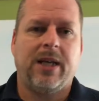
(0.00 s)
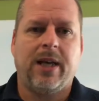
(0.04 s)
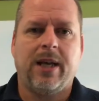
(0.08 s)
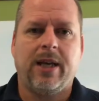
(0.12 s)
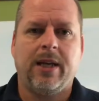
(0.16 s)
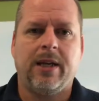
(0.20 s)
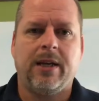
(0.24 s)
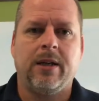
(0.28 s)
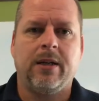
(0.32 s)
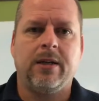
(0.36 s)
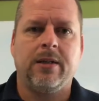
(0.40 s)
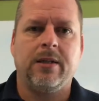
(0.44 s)

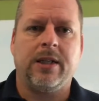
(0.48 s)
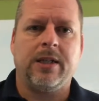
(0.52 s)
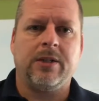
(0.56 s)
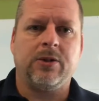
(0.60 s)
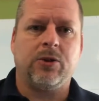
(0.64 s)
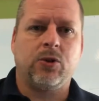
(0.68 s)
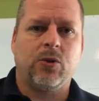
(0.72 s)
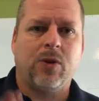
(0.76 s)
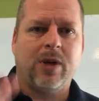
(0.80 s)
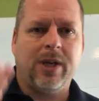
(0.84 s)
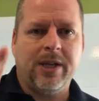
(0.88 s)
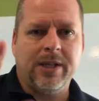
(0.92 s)
hand, and
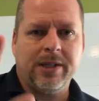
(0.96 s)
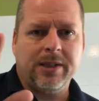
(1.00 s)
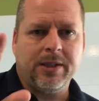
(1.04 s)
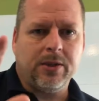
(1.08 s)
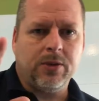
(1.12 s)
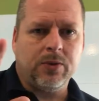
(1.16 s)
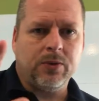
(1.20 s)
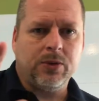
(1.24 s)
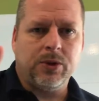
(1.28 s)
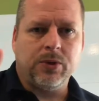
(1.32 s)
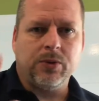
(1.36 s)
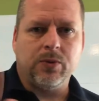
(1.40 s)
trying the
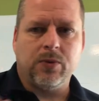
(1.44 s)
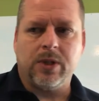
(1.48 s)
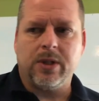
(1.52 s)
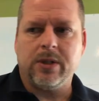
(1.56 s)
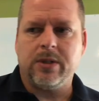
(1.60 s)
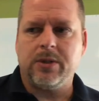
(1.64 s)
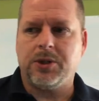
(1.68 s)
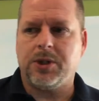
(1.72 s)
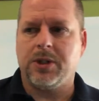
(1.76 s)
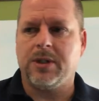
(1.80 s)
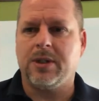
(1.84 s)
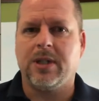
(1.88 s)
O2
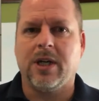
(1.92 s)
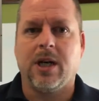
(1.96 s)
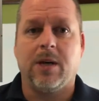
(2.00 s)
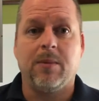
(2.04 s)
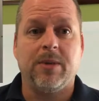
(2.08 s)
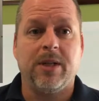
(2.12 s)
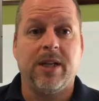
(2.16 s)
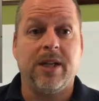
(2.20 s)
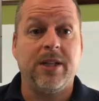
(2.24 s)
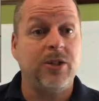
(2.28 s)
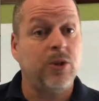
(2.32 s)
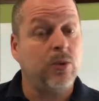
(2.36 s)
wrench in
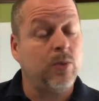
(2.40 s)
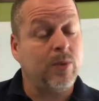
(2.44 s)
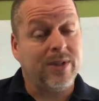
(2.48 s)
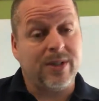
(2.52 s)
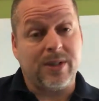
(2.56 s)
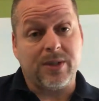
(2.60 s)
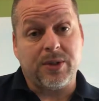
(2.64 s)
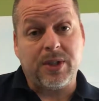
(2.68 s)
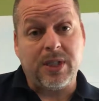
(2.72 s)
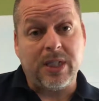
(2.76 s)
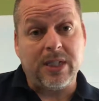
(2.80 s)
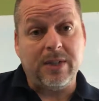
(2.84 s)
combination with
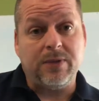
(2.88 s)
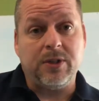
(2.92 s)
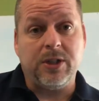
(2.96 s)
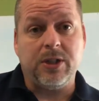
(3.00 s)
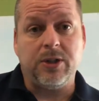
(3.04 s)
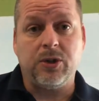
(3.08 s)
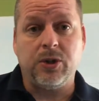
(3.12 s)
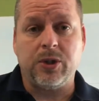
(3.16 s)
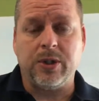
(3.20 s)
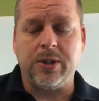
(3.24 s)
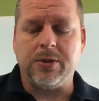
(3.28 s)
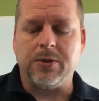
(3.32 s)
the
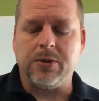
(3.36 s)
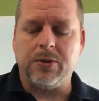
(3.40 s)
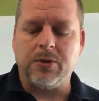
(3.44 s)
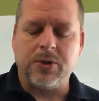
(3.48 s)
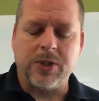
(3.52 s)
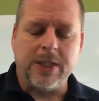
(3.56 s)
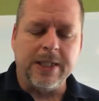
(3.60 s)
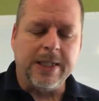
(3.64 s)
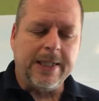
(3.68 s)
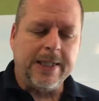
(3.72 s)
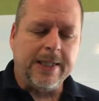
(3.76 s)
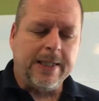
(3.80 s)
safety
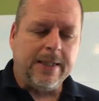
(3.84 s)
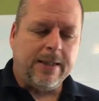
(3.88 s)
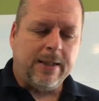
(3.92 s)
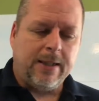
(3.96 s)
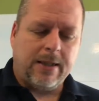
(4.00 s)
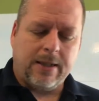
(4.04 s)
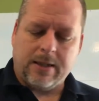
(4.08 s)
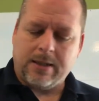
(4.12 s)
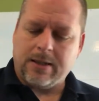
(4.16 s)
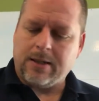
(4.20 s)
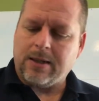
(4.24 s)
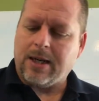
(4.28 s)
shears,
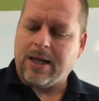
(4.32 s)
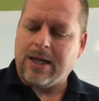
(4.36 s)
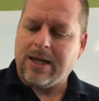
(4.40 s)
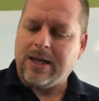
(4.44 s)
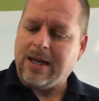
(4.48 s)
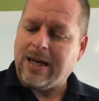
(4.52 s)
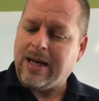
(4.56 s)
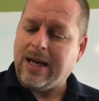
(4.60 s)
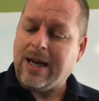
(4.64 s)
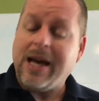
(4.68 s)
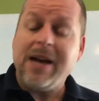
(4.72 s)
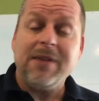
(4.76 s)
I
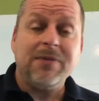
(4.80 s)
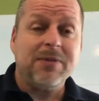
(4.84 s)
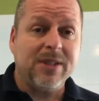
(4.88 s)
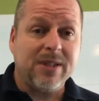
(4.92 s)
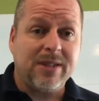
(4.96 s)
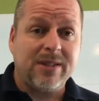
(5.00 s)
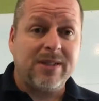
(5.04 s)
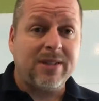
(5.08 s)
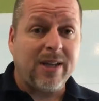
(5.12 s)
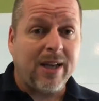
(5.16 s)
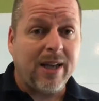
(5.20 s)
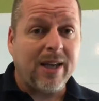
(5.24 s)
have to
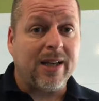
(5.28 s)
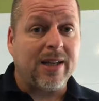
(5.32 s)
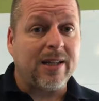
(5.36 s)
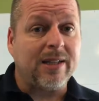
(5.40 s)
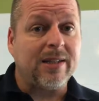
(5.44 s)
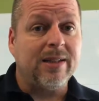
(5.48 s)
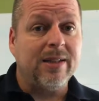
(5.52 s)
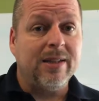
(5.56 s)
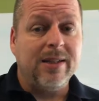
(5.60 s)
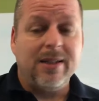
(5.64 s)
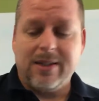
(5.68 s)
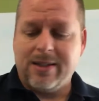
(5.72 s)
say,
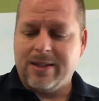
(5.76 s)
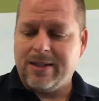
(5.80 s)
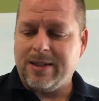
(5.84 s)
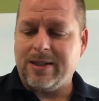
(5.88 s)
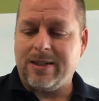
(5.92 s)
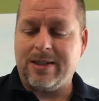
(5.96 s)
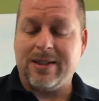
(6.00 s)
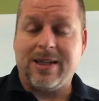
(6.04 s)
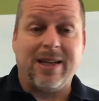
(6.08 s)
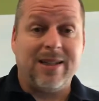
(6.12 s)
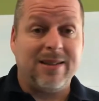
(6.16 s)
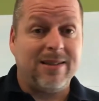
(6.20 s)

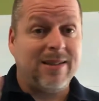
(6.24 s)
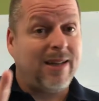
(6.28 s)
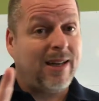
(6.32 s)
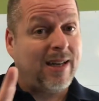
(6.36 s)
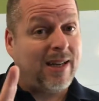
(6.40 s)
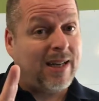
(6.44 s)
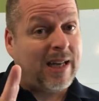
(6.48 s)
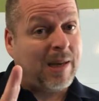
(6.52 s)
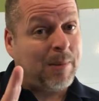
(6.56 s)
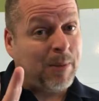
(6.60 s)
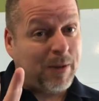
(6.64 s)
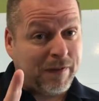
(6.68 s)

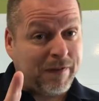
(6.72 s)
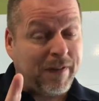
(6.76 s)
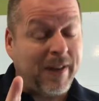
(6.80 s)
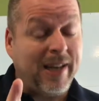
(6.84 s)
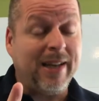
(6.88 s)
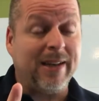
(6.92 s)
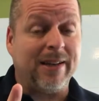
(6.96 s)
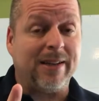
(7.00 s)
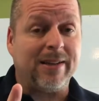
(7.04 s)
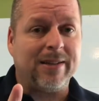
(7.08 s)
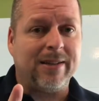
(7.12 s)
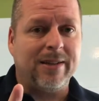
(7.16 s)
I'm a
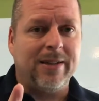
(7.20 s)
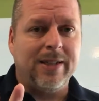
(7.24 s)
fan.